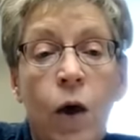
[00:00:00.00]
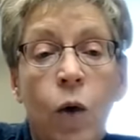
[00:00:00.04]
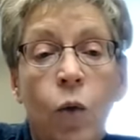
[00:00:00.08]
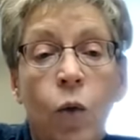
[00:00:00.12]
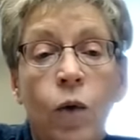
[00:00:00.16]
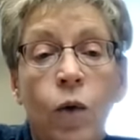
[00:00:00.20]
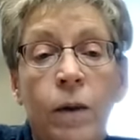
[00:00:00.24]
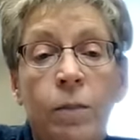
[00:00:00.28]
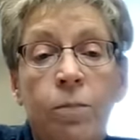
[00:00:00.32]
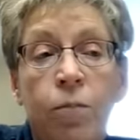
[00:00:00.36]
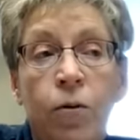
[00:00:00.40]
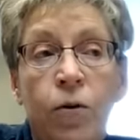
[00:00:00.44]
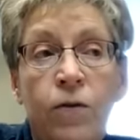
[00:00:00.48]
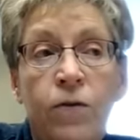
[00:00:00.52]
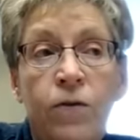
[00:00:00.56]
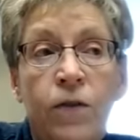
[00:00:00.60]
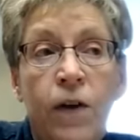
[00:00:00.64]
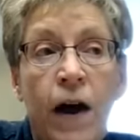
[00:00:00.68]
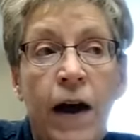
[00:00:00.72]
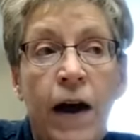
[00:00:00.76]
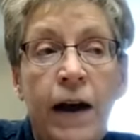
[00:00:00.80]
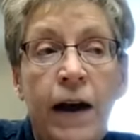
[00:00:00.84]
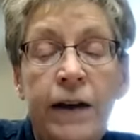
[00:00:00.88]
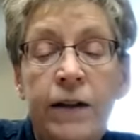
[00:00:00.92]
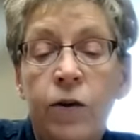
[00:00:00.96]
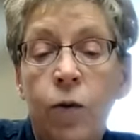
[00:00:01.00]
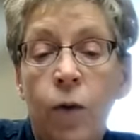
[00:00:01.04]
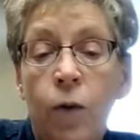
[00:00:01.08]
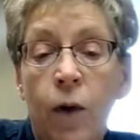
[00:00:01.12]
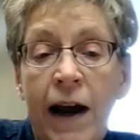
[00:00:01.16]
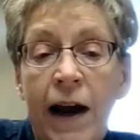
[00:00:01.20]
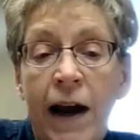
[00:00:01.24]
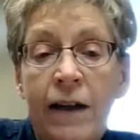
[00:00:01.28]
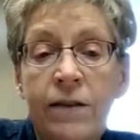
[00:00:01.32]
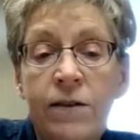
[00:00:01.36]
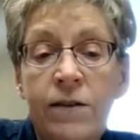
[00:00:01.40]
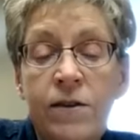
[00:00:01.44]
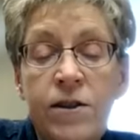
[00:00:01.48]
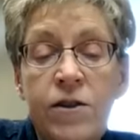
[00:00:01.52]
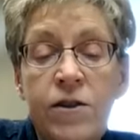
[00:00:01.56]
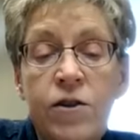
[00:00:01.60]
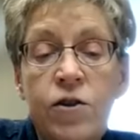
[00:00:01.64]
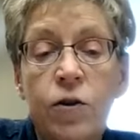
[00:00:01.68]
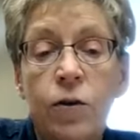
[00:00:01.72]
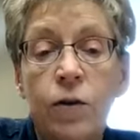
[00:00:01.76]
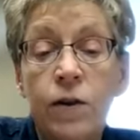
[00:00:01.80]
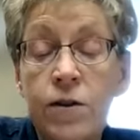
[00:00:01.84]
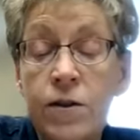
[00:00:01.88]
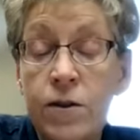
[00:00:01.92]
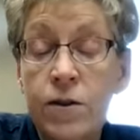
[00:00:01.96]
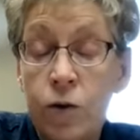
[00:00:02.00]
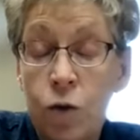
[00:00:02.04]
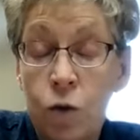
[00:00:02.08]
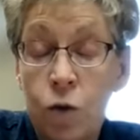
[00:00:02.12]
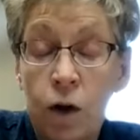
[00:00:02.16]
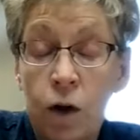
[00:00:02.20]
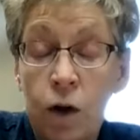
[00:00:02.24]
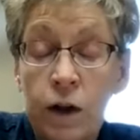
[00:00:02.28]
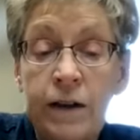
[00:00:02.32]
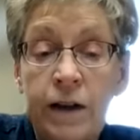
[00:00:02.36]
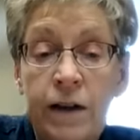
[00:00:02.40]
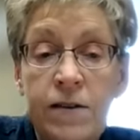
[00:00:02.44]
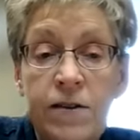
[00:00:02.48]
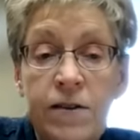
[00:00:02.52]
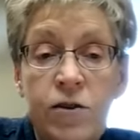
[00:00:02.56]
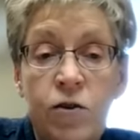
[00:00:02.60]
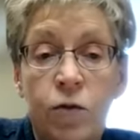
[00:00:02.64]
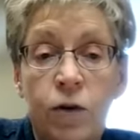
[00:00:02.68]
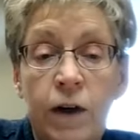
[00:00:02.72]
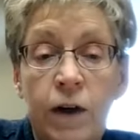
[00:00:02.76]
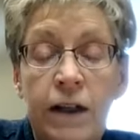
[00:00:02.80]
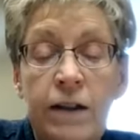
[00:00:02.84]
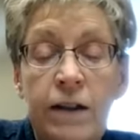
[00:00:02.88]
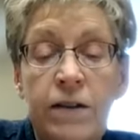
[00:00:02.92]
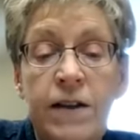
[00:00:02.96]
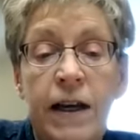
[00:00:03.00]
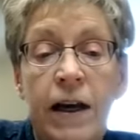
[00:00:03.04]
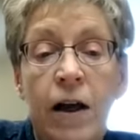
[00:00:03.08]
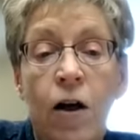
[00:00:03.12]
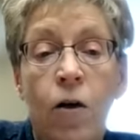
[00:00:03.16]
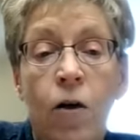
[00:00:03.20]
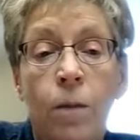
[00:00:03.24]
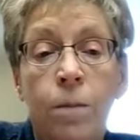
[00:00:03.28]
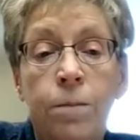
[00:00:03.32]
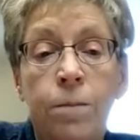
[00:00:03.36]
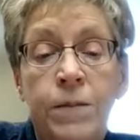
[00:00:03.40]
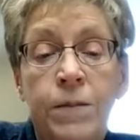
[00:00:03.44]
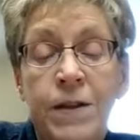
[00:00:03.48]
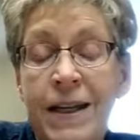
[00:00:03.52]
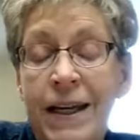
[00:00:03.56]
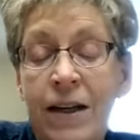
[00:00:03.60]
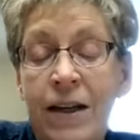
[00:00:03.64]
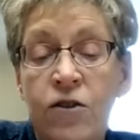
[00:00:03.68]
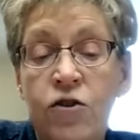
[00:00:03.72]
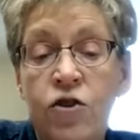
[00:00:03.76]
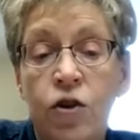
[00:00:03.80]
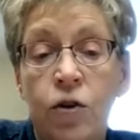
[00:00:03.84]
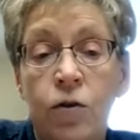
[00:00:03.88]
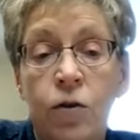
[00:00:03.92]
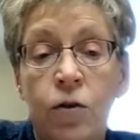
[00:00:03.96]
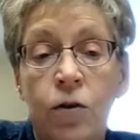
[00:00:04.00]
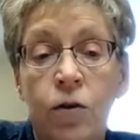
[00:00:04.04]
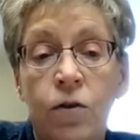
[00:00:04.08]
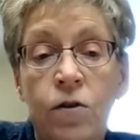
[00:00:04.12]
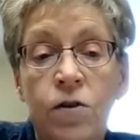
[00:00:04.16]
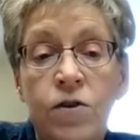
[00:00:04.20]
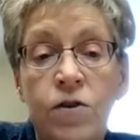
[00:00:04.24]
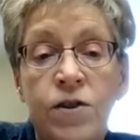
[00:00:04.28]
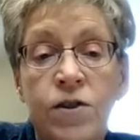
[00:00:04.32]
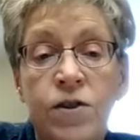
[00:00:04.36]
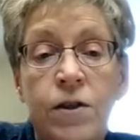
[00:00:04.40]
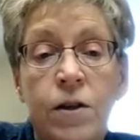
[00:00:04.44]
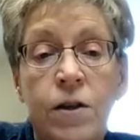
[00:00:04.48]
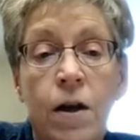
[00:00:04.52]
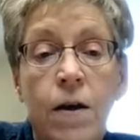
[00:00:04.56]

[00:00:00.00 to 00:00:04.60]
We provide grants to the school district to help teachers